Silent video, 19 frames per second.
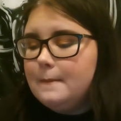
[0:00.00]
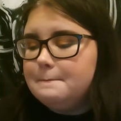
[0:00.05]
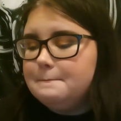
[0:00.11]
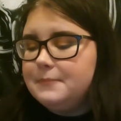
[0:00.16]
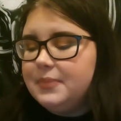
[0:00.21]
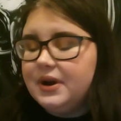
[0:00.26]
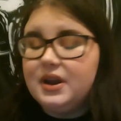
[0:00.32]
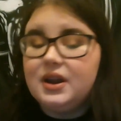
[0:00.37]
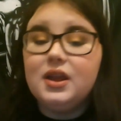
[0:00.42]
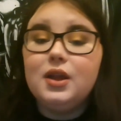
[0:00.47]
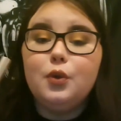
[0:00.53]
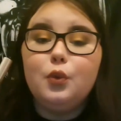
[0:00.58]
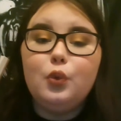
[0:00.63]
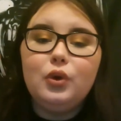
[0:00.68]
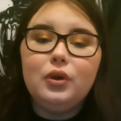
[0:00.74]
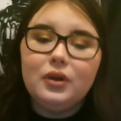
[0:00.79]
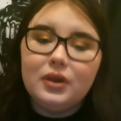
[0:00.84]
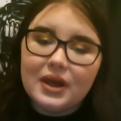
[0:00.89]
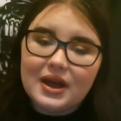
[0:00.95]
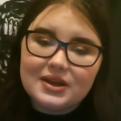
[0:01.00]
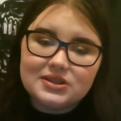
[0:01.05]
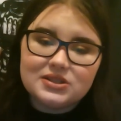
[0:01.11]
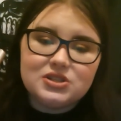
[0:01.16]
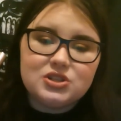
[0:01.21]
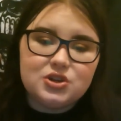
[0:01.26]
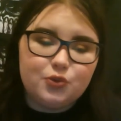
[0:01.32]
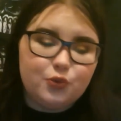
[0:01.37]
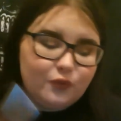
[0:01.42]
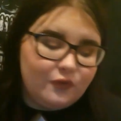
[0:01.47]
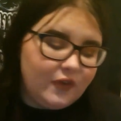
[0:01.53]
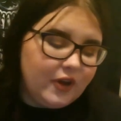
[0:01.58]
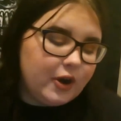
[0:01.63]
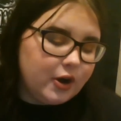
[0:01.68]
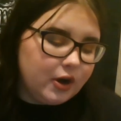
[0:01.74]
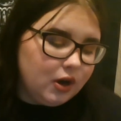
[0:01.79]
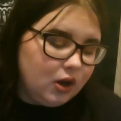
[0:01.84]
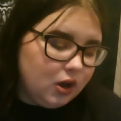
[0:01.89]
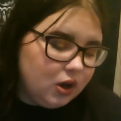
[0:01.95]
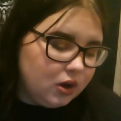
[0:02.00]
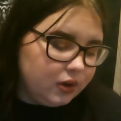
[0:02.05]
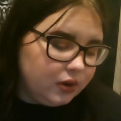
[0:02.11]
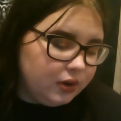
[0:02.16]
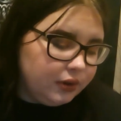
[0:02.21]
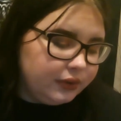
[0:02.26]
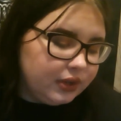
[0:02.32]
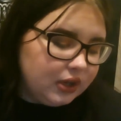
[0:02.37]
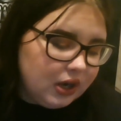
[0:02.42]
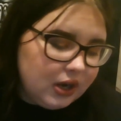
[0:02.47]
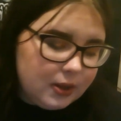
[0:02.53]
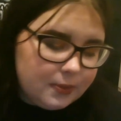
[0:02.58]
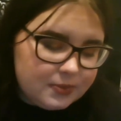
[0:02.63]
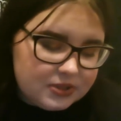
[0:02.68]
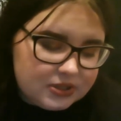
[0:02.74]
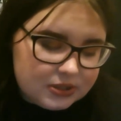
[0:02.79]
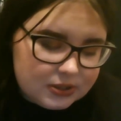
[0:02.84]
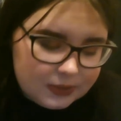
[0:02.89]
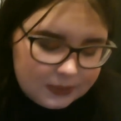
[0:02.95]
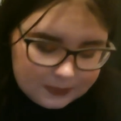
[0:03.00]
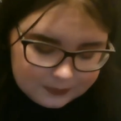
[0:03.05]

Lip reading: but it will last very long on the lips.